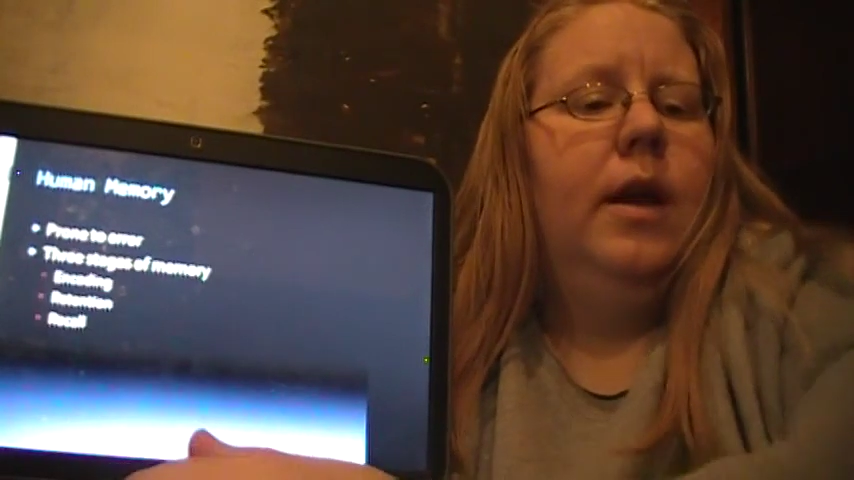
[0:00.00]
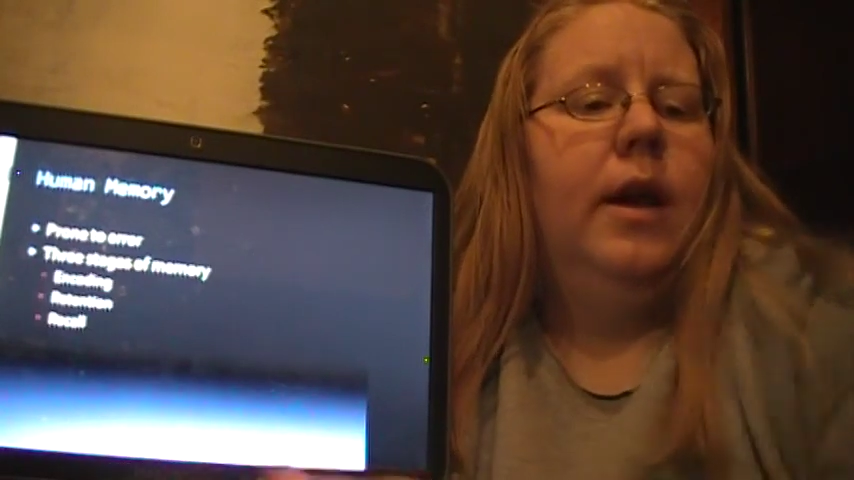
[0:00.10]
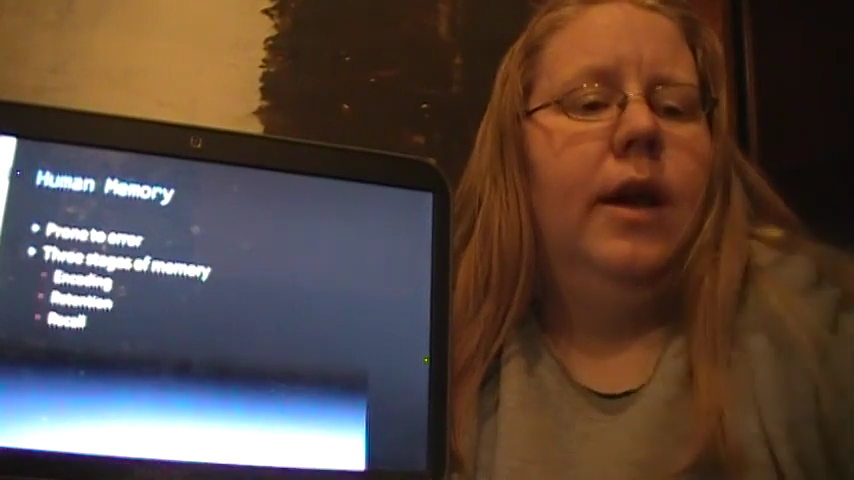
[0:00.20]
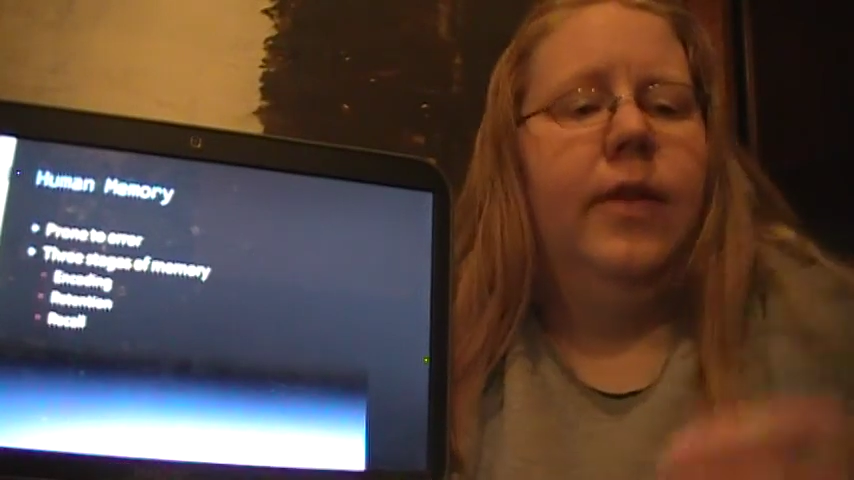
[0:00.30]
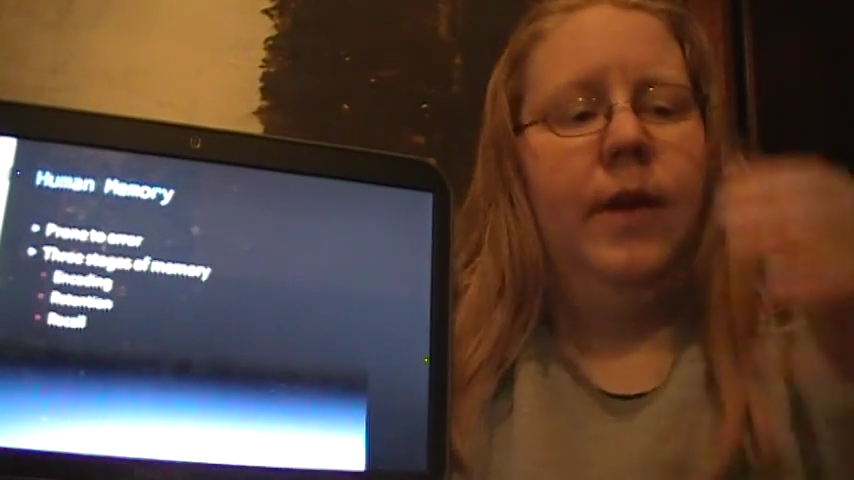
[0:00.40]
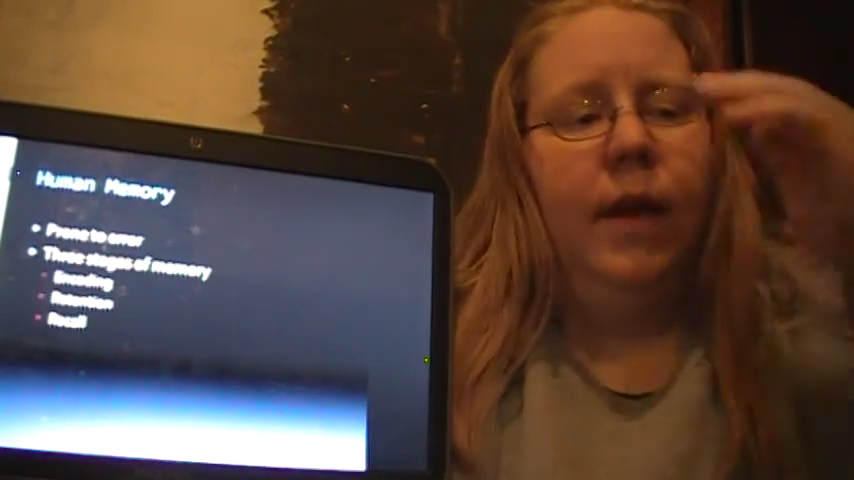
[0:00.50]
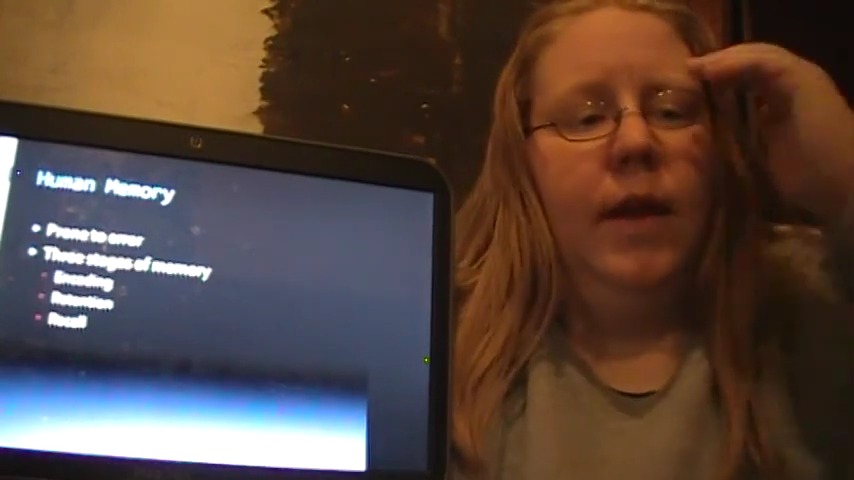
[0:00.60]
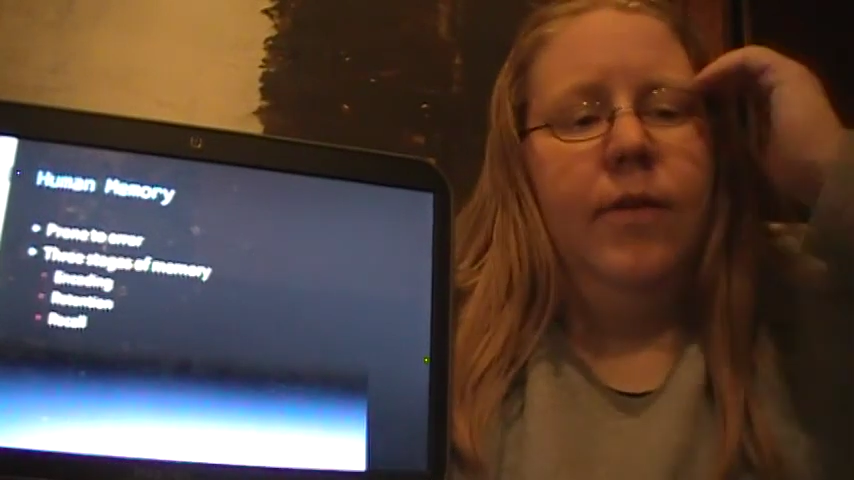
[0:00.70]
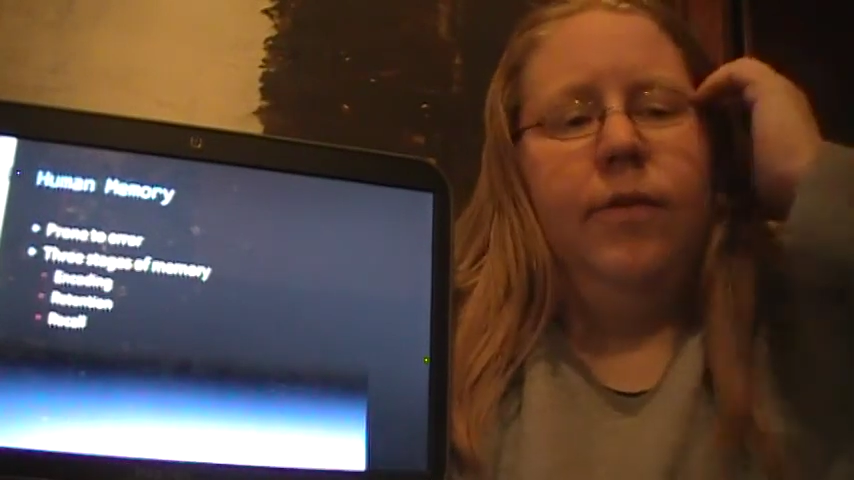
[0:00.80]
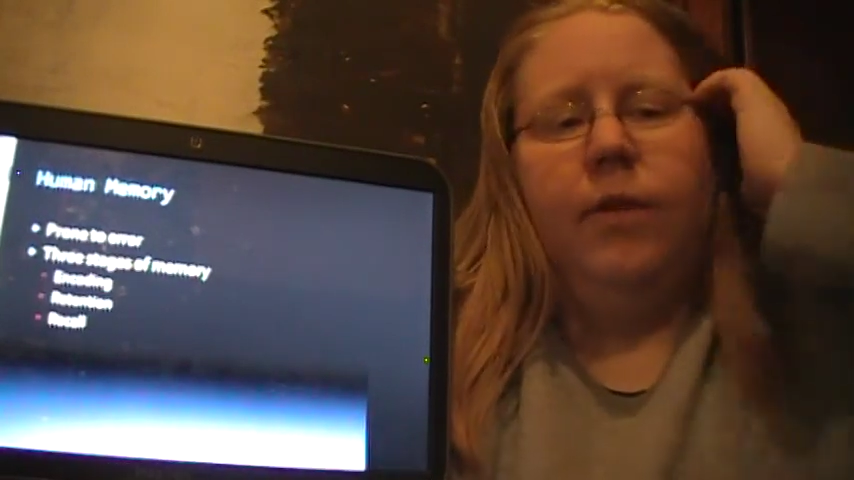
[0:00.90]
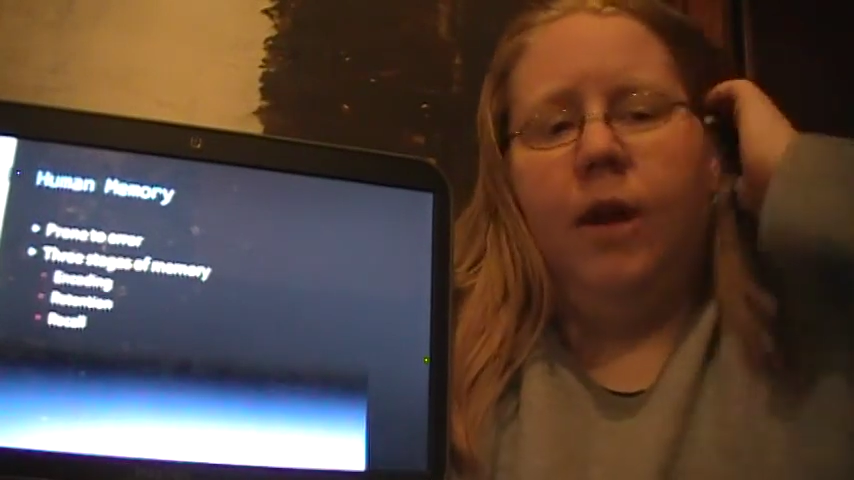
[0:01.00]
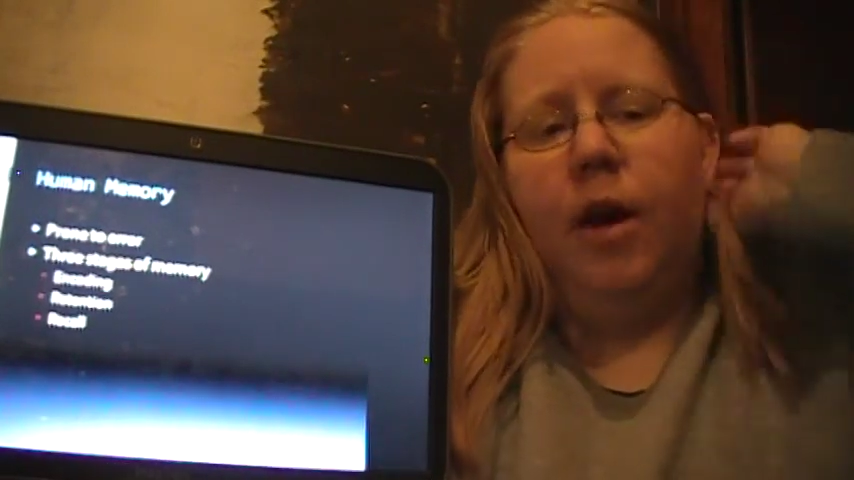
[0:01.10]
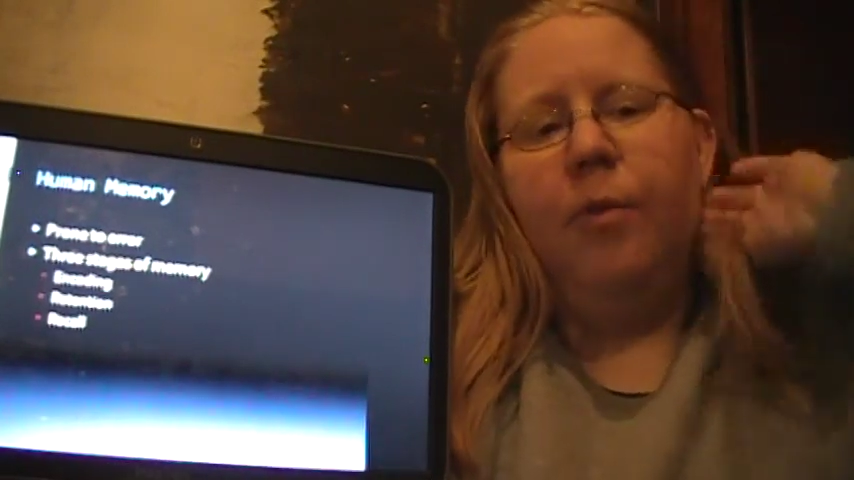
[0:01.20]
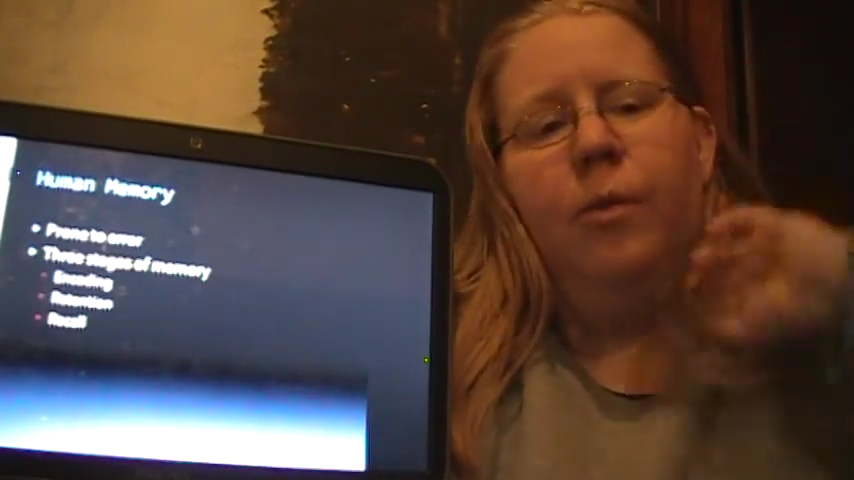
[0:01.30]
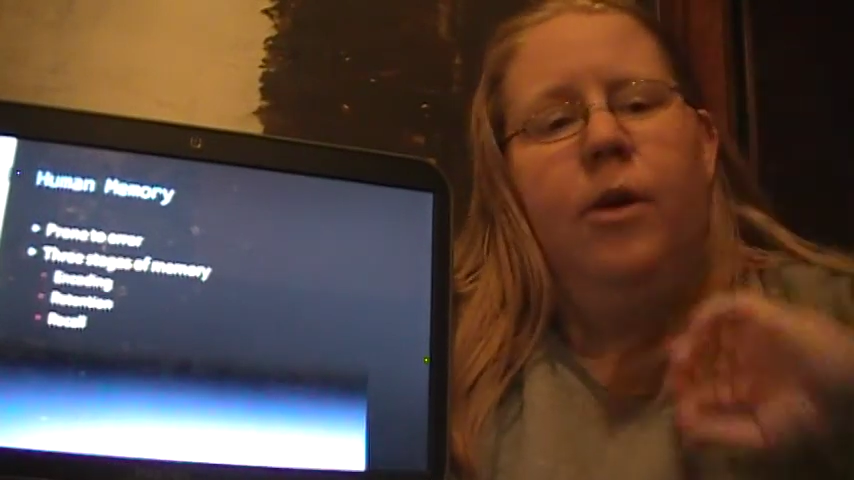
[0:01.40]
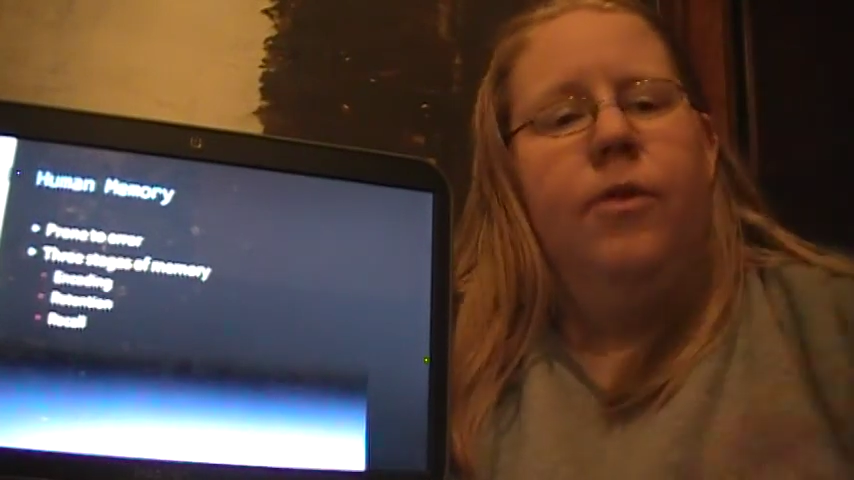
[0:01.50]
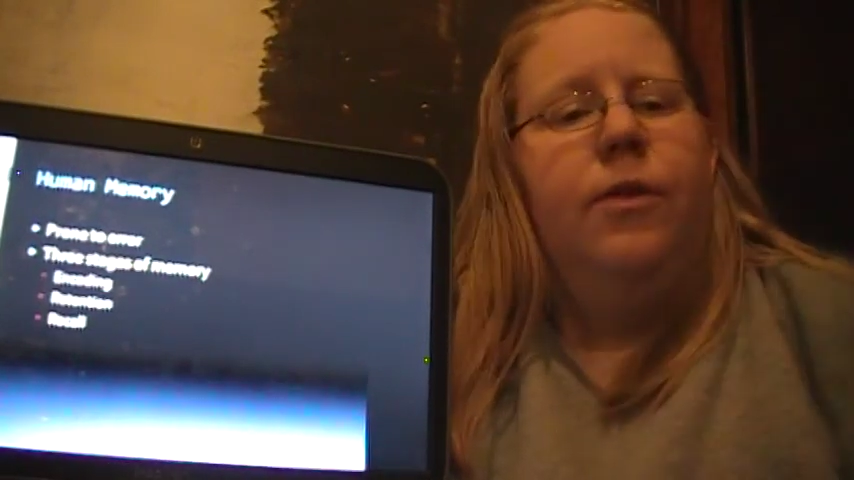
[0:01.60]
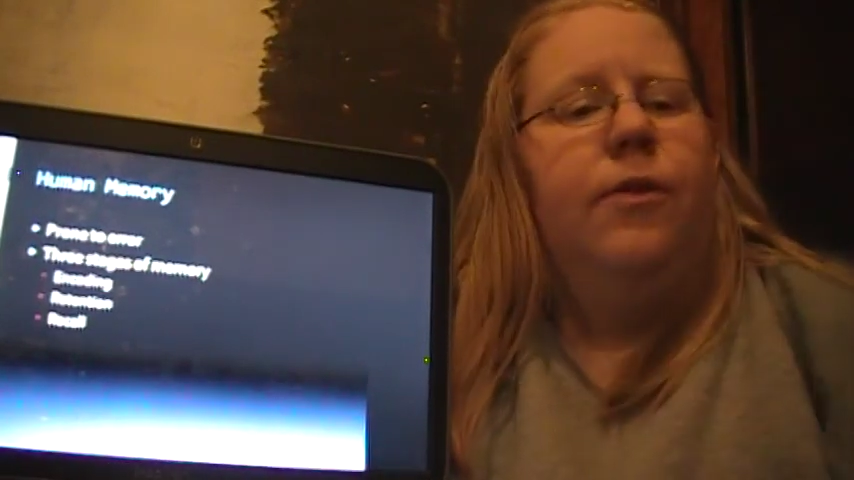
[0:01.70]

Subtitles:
In the case of the Commonwealth v.